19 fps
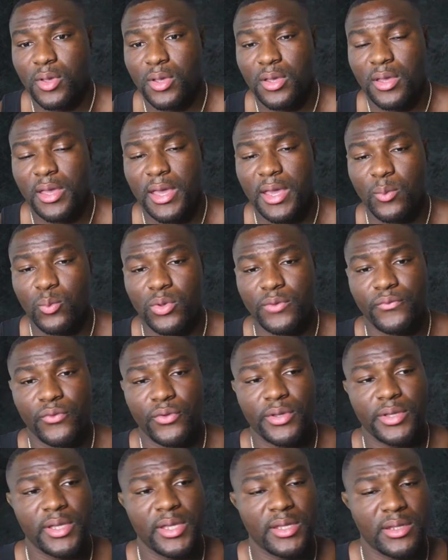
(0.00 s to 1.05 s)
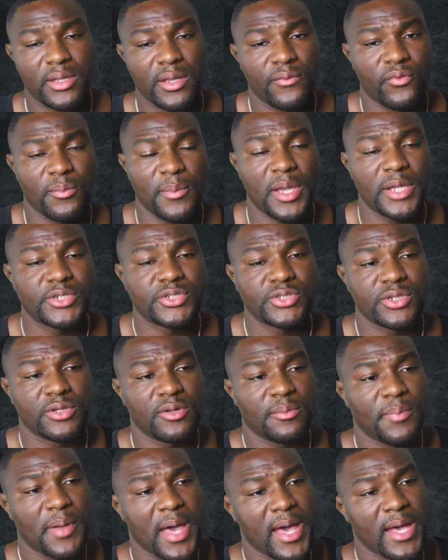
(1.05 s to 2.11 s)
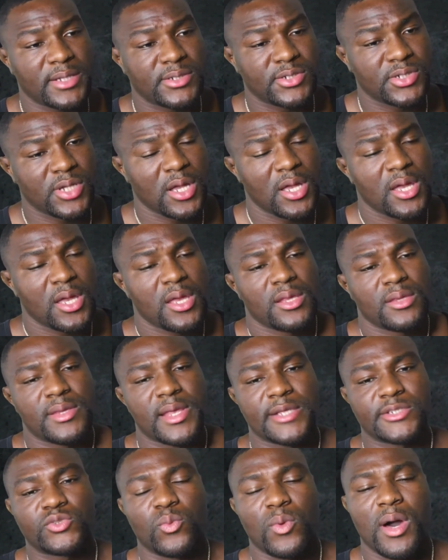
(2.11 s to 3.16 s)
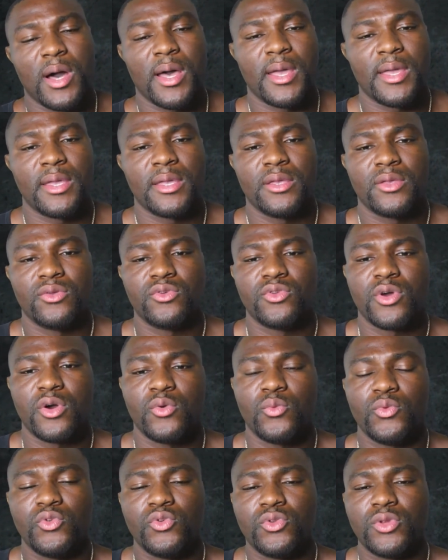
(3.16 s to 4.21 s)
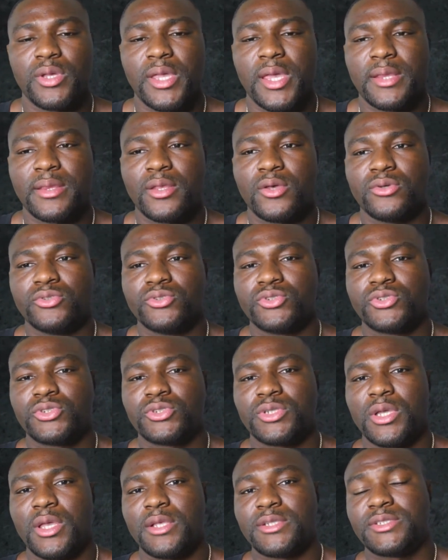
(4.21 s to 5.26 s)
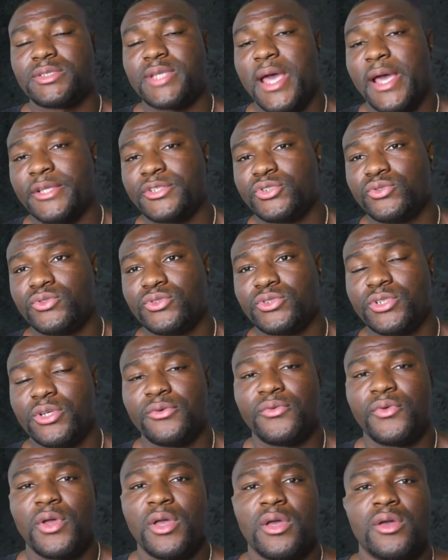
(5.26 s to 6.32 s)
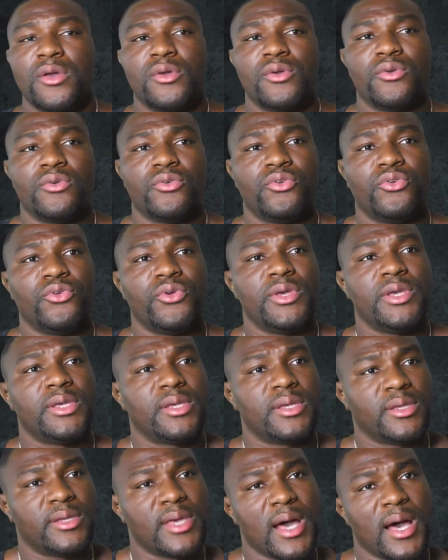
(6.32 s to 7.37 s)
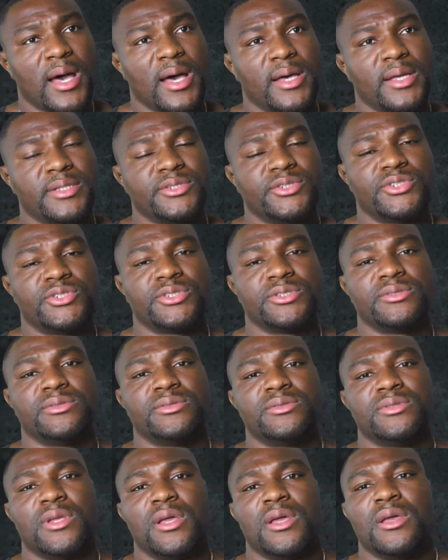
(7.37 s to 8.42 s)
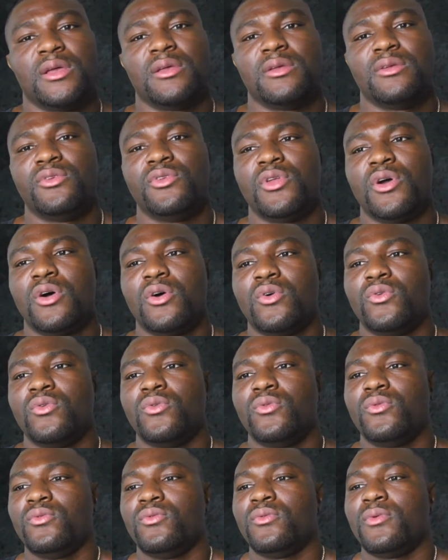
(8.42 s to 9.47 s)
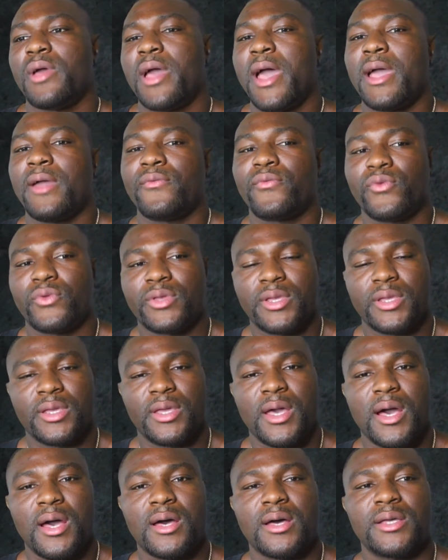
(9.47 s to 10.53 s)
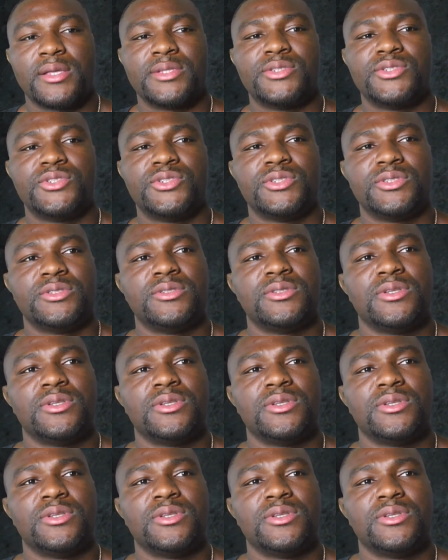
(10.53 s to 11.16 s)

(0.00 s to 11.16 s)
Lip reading: and we forget the information of the past. That's why, when you look at those statues of Greek gods and, African gods and,